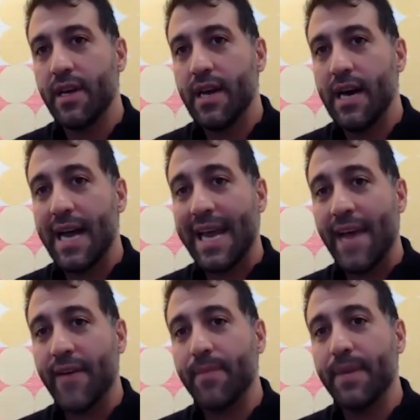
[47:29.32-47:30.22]

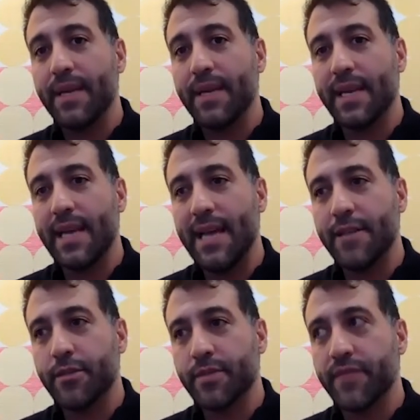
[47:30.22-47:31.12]
accountability in
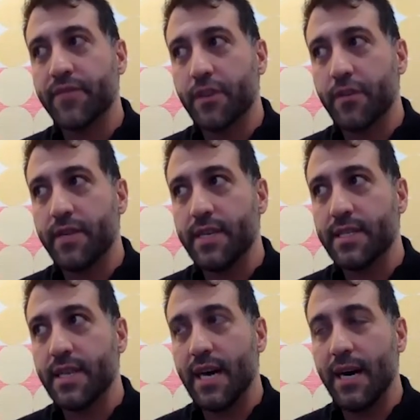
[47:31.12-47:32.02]
terms of
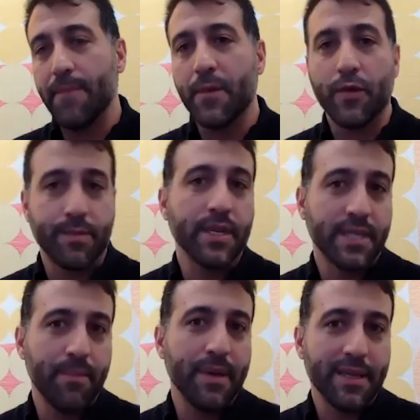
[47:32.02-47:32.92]
service
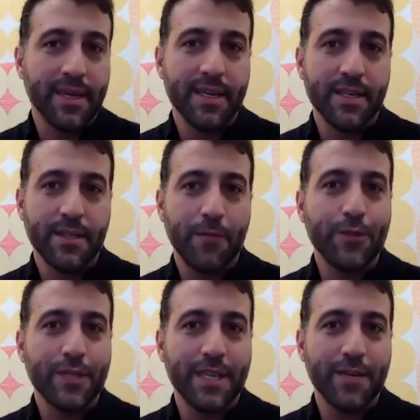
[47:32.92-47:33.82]
responsibility. So we'll
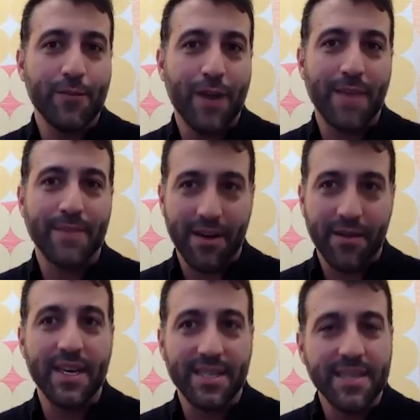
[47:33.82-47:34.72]
see what comes out of
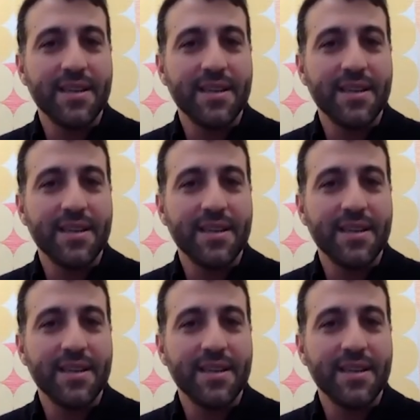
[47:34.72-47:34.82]
this.